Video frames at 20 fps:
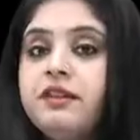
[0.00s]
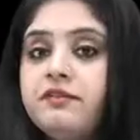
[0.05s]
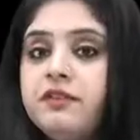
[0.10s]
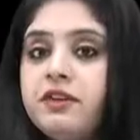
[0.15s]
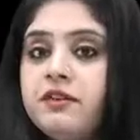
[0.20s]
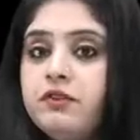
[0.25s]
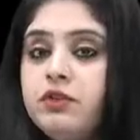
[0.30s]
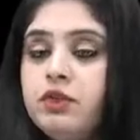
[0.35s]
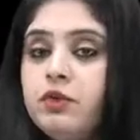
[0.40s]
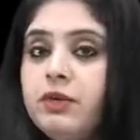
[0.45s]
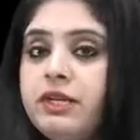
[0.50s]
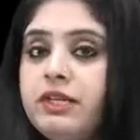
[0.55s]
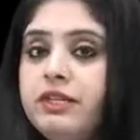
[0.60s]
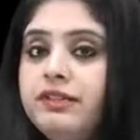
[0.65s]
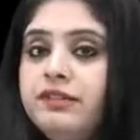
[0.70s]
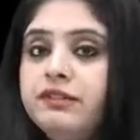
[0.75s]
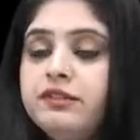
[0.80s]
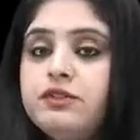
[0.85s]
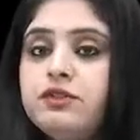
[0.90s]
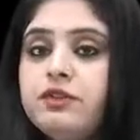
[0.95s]
I've given you a
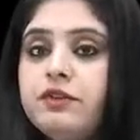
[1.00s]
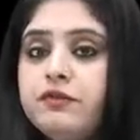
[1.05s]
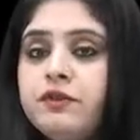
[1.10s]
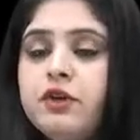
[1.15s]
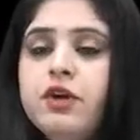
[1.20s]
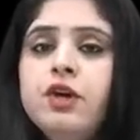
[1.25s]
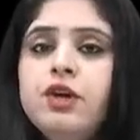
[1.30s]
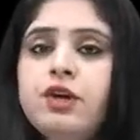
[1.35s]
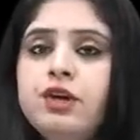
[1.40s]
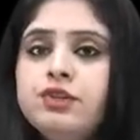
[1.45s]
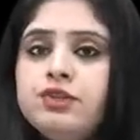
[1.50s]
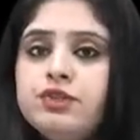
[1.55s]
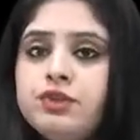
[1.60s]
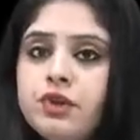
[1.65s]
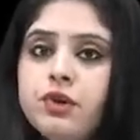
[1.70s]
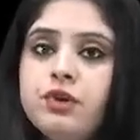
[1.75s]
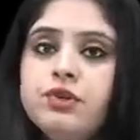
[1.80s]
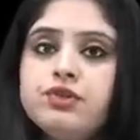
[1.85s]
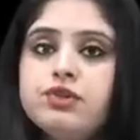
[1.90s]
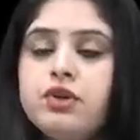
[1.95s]
list of
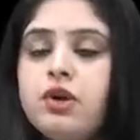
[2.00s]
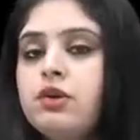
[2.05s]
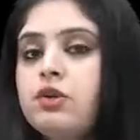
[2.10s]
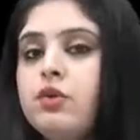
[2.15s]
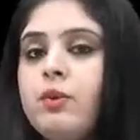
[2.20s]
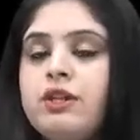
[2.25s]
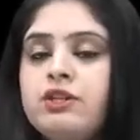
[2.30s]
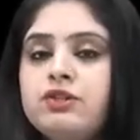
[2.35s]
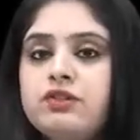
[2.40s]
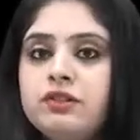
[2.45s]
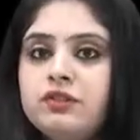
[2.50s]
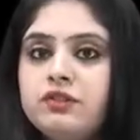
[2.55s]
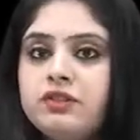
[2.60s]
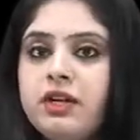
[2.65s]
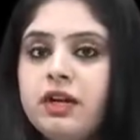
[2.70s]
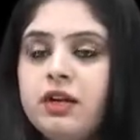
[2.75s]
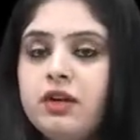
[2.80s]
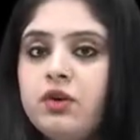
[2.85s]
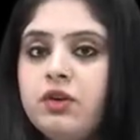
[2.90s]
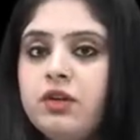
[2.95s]
sure short questions
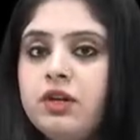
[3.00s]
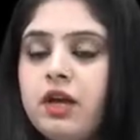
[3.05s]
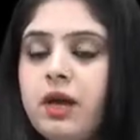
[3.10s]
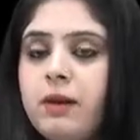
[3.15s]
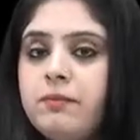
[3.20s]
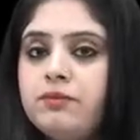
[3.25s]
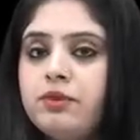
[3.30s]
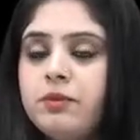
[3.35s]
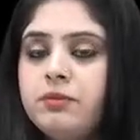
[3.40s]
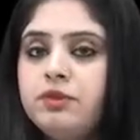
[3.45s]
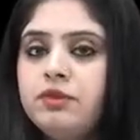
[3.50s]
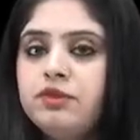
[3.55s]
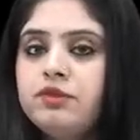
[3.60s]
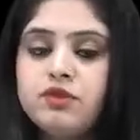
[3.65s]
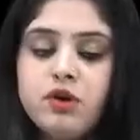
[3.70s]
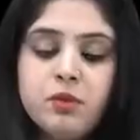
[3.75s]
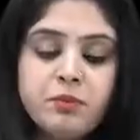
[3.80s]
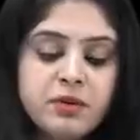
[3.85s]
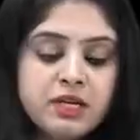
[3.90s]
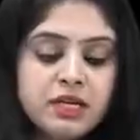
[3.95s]
that are going to come from this
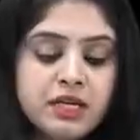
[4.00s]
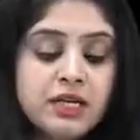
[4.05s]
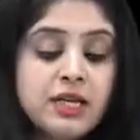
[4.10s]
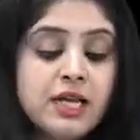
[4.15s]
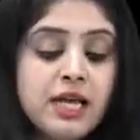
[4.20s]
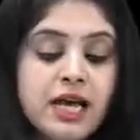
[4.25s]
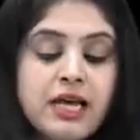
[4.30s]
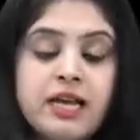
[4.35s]
topic.